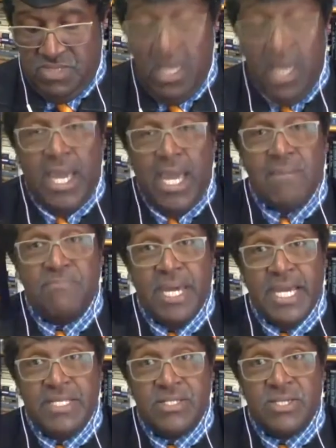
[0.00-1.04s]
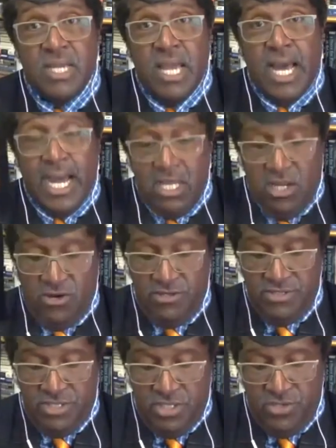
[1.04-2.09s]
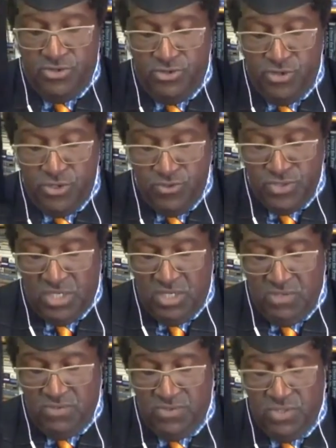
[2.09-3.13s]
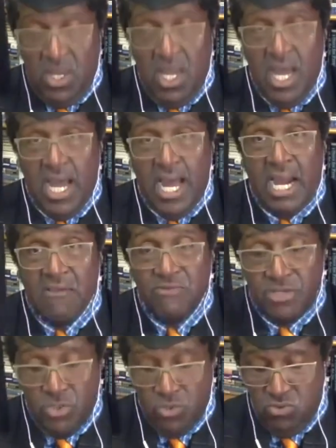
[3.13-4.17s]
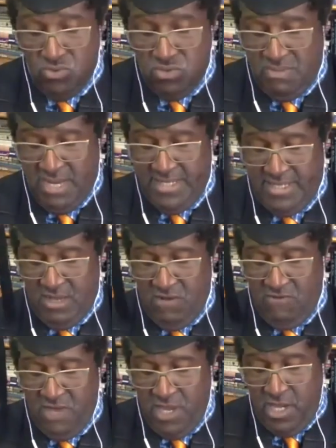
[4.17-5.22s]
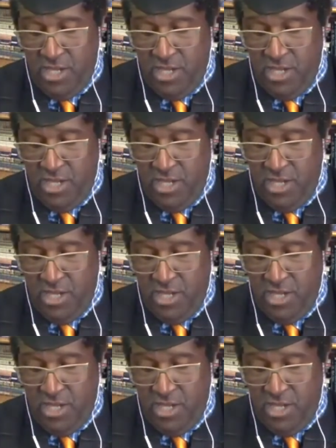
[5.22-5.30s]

At Bates, I learned new skills. I retooled myself in